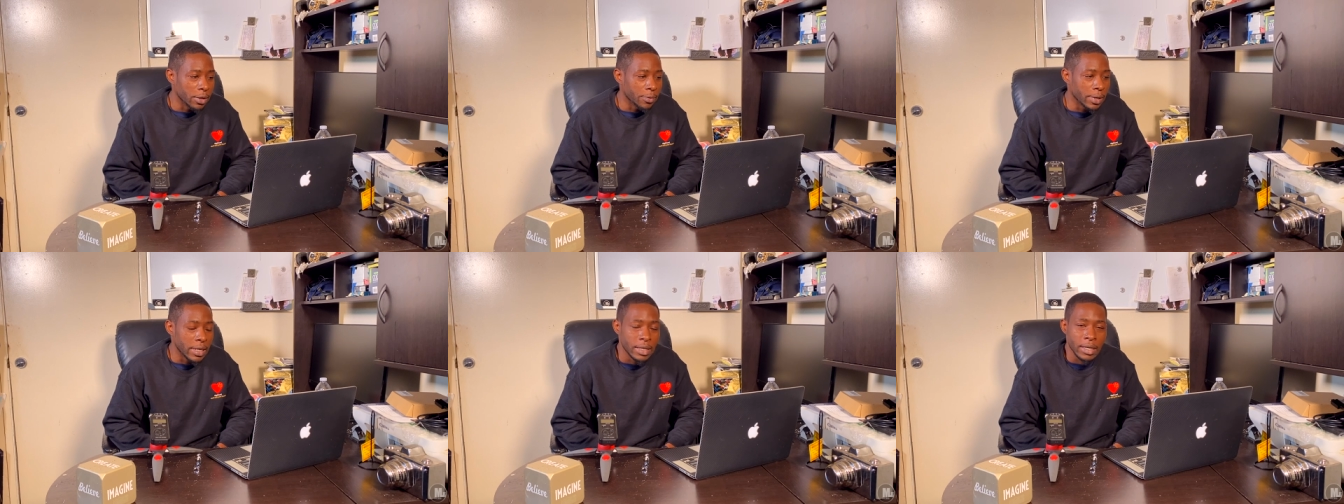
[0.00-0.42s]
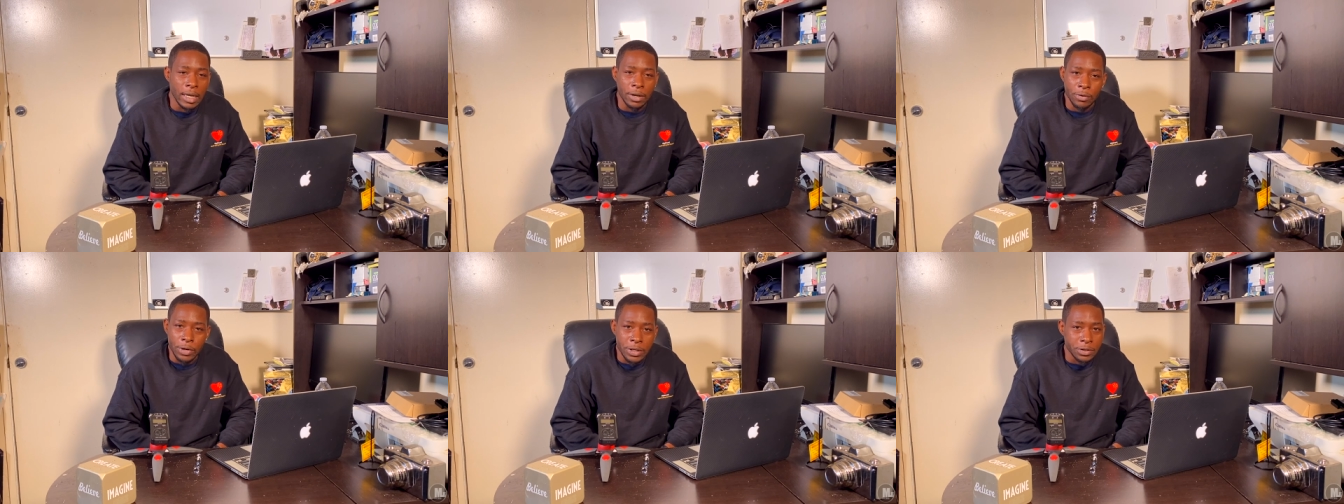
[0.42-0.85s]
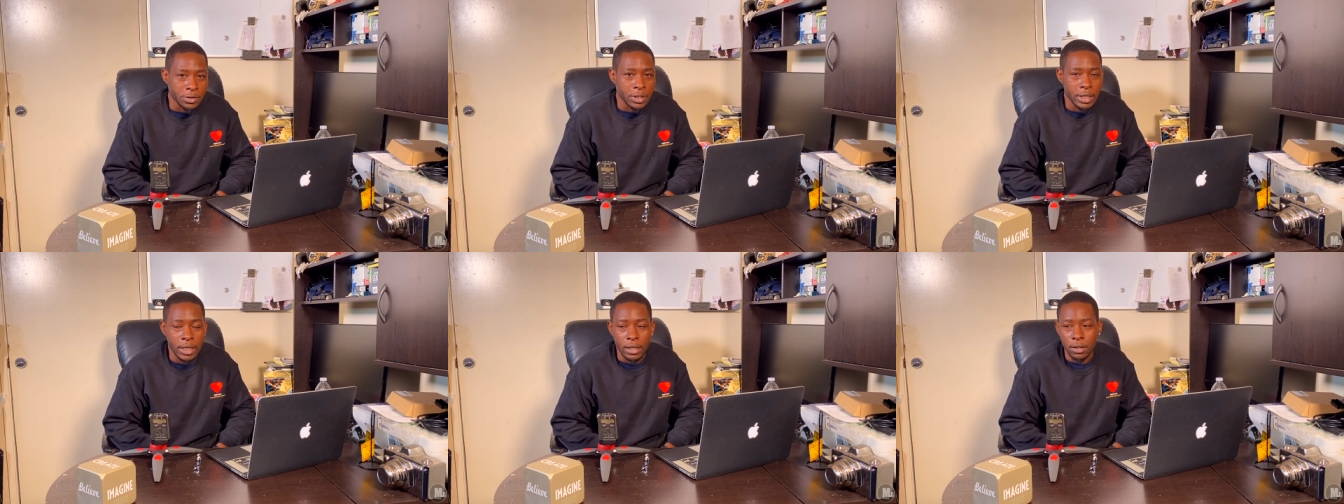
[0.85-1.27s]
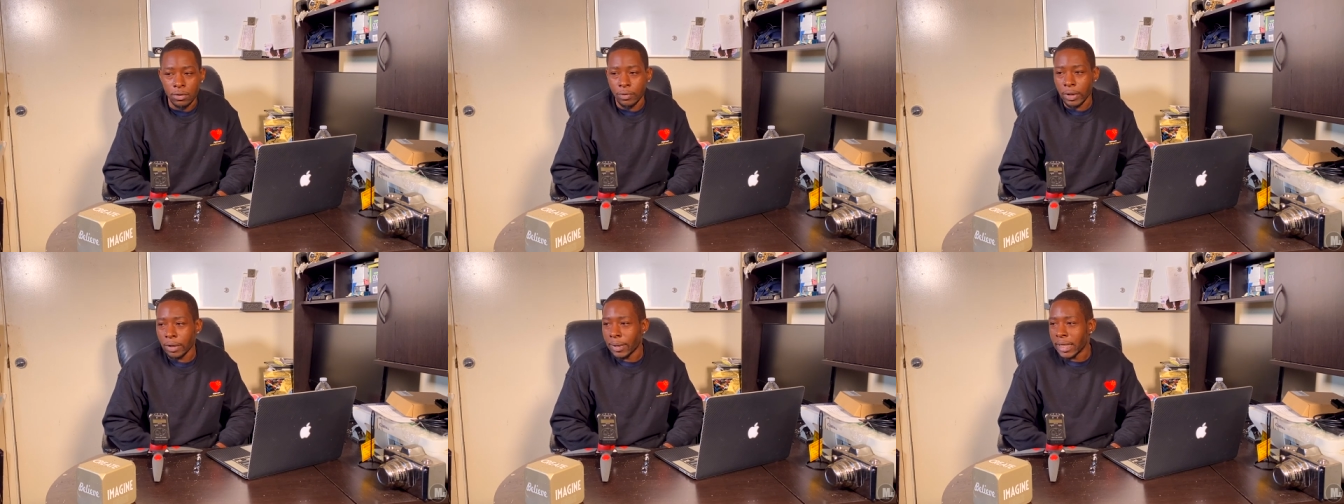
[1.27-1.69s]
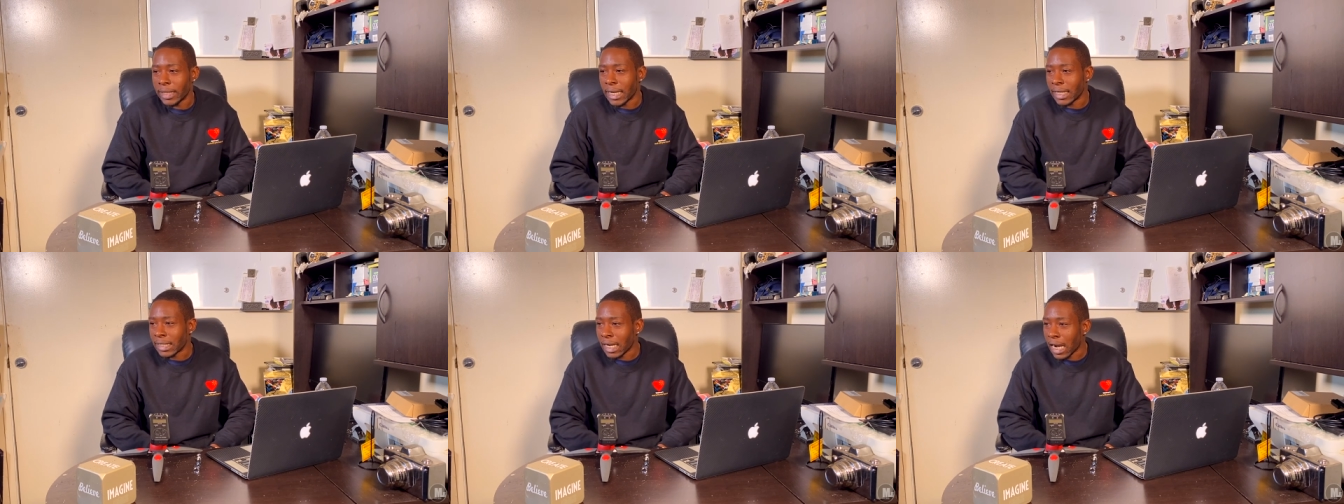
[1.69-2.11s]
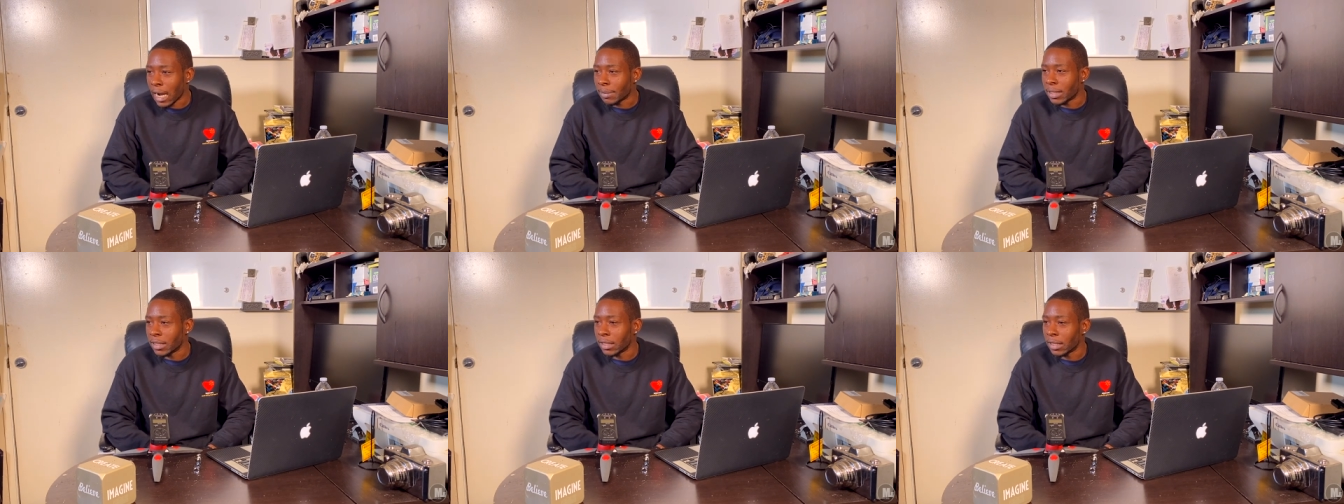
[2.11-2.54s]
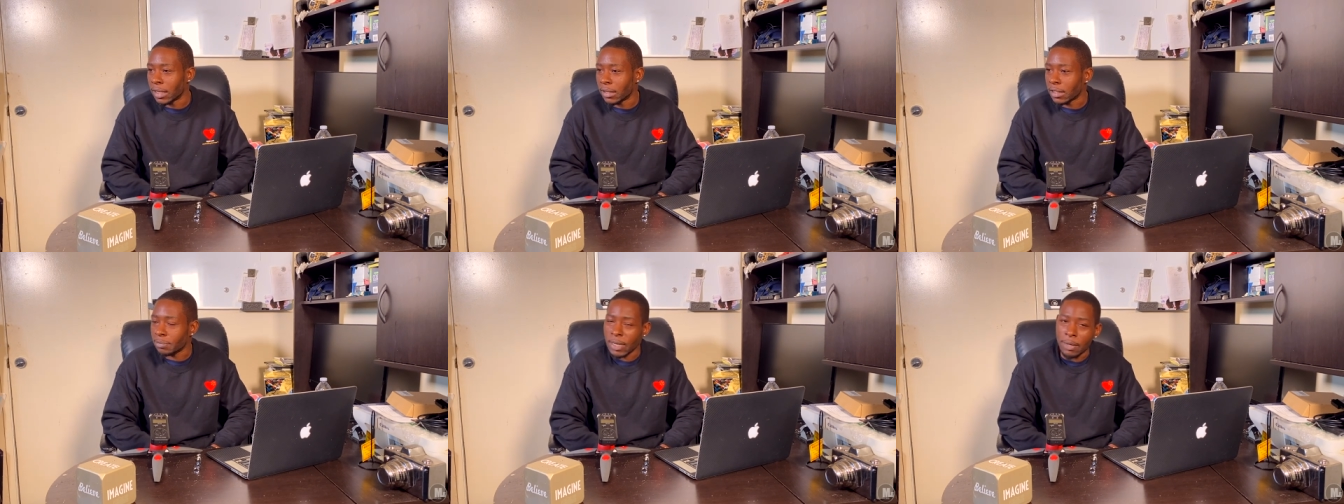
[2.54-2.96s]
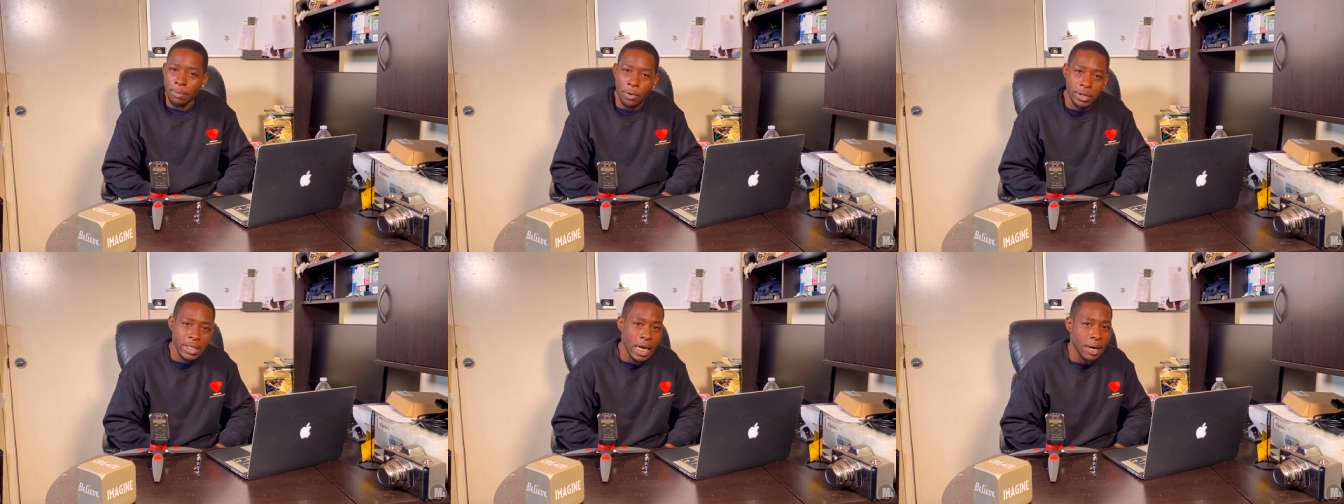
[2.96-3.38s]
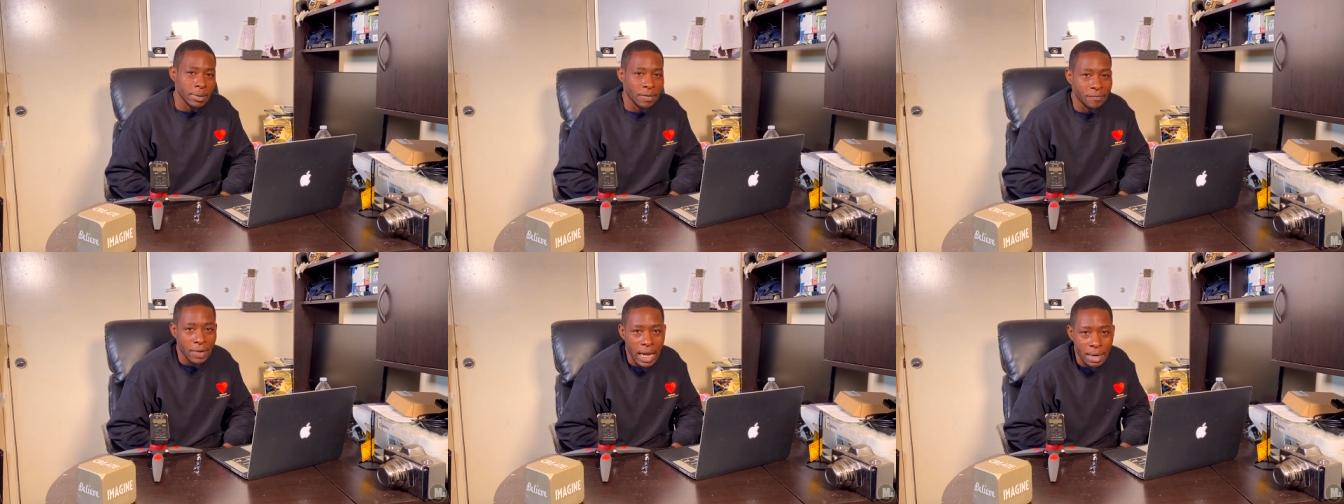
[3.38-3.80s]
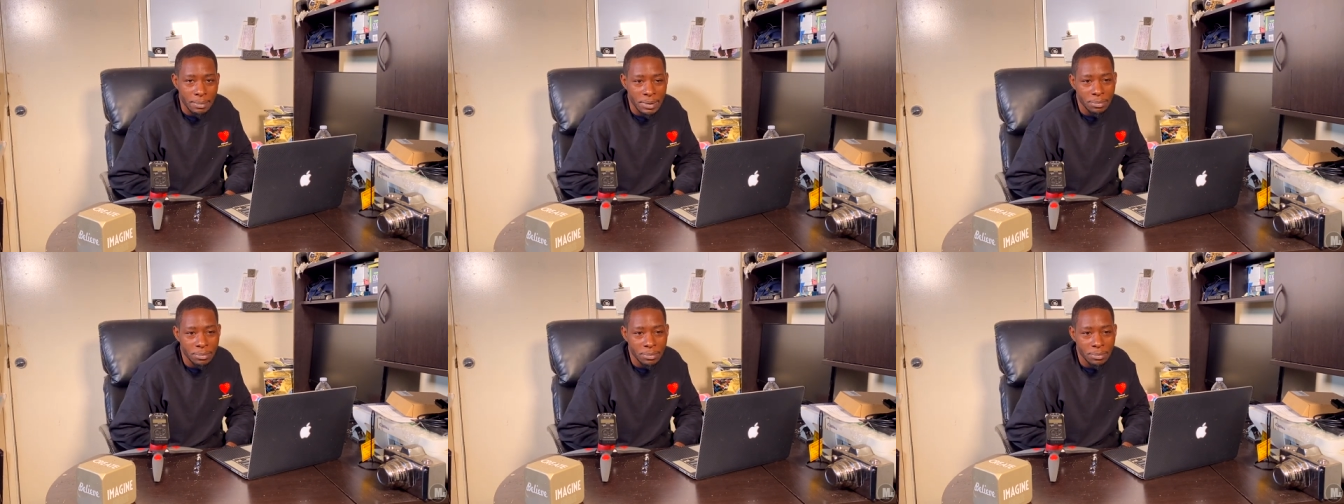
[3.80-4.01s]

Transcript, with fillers: really increase your skills, really, really take time to spend more time with the family,